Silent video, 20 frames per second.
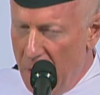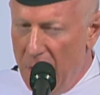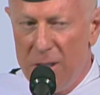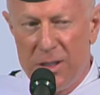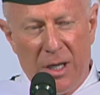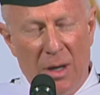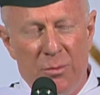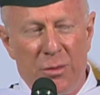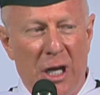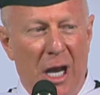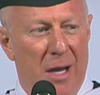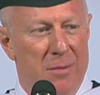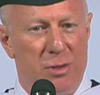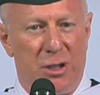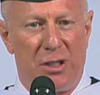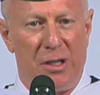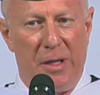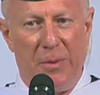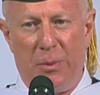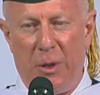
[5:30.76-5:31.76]
Sometimes
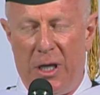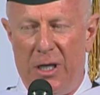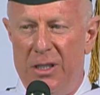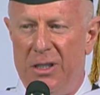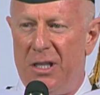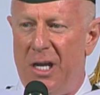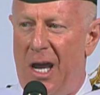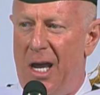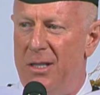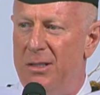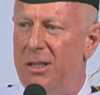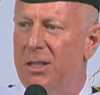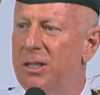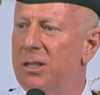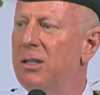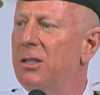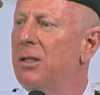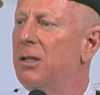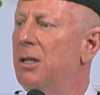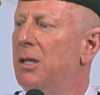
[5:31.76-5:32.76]
sleeping in
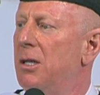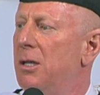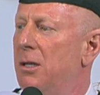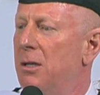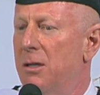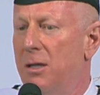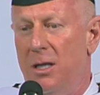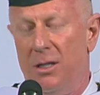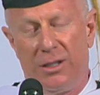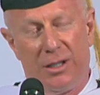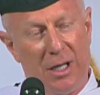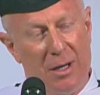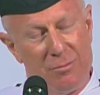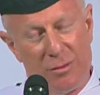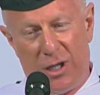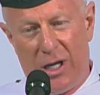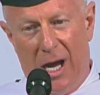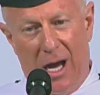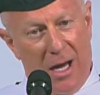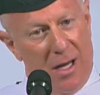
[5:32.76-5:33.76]
tents, and
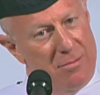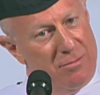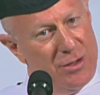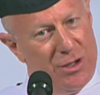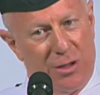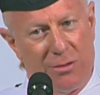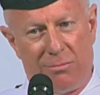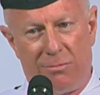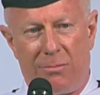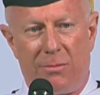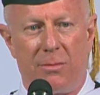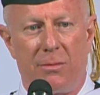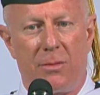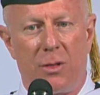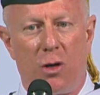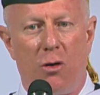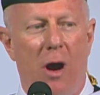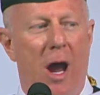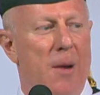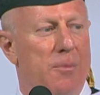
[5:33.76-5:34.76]
sometimes
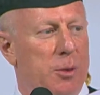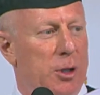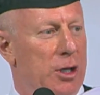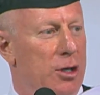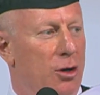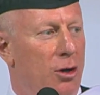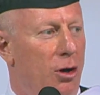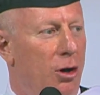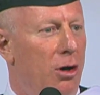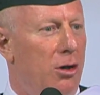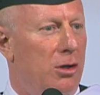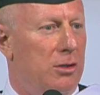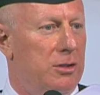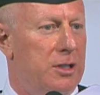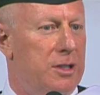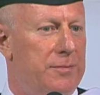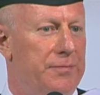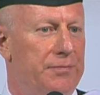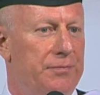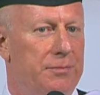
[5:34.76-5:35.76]
crapping in
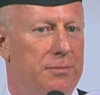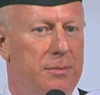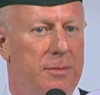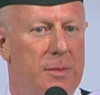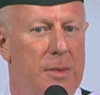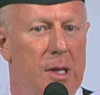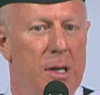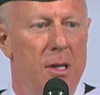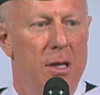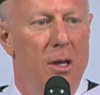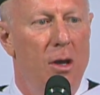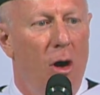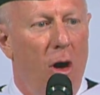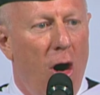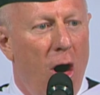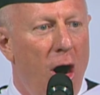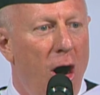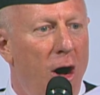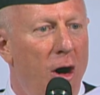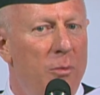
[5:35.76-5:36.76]
holes,
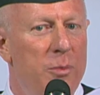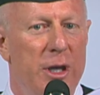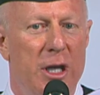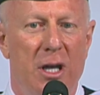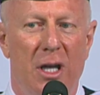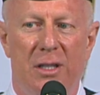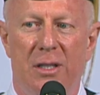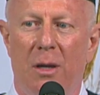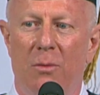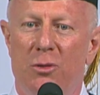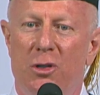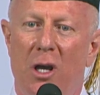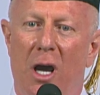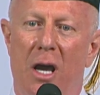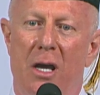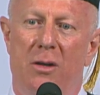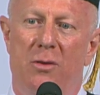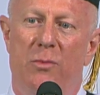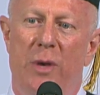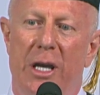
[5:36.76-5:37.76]
all because I'm
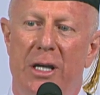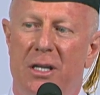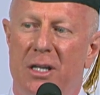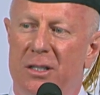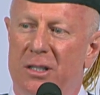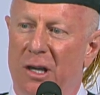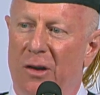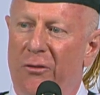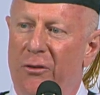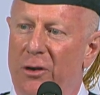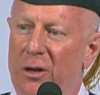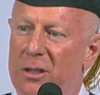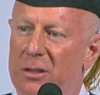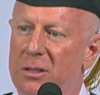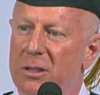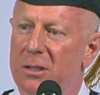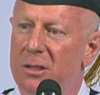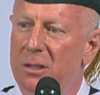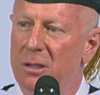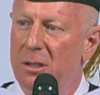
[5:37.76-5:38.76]
trying to make a
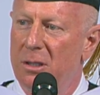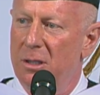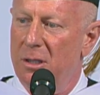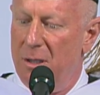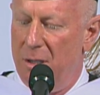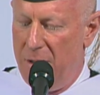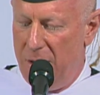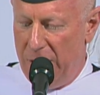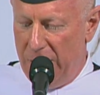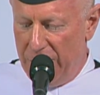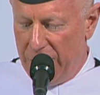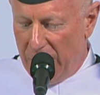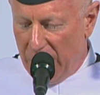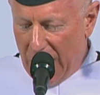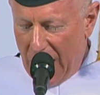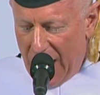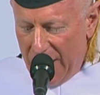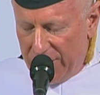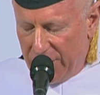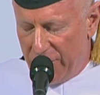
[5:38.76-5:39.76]
difference in the
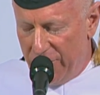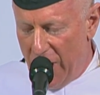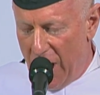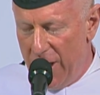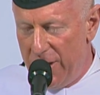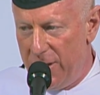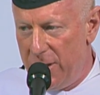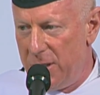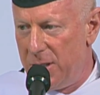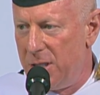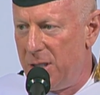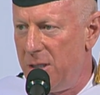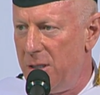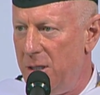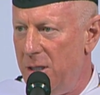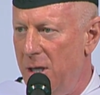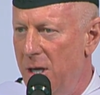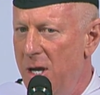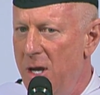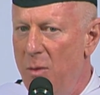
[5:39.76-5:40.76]
lives of others.
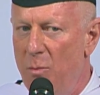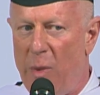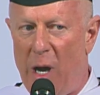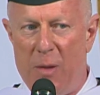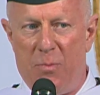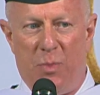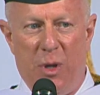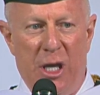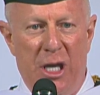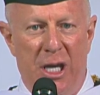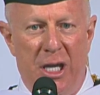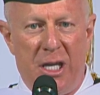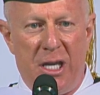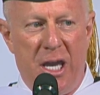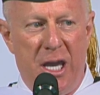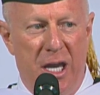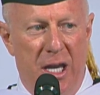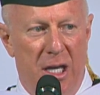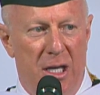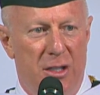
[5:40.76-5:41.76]
By being
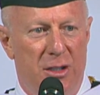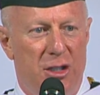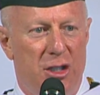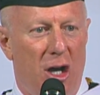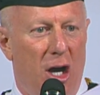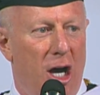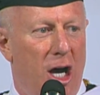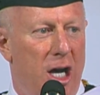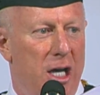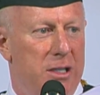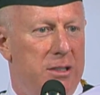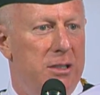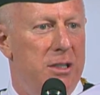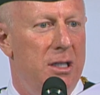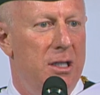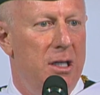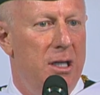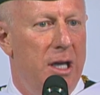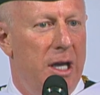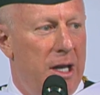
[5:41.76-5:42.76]
hands on
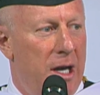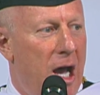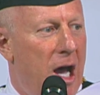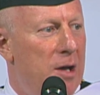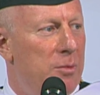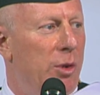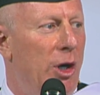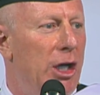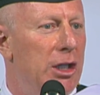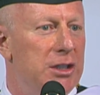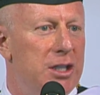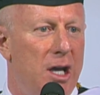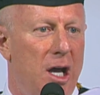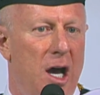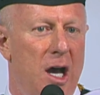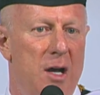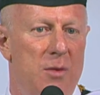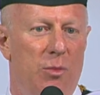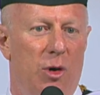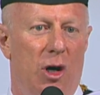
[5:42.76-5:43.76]
and eyeball to
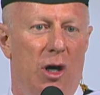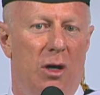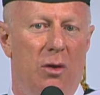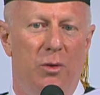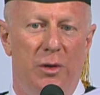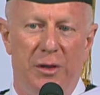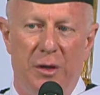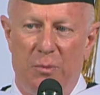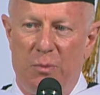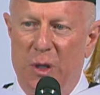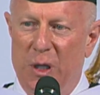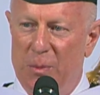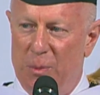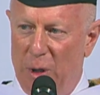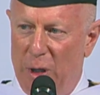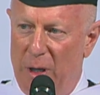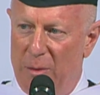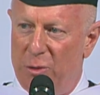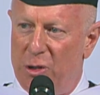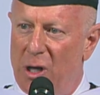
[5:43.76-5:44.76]
eyeball with the
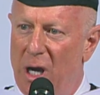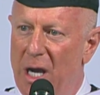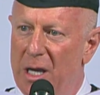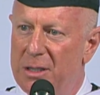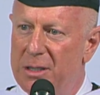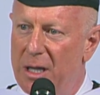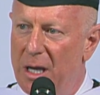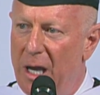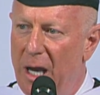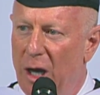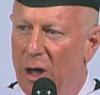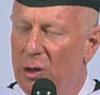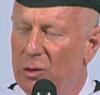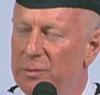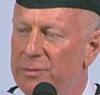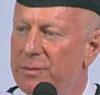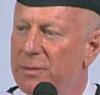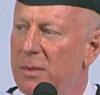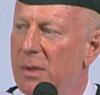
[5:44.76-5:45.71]
people I'm trying to help,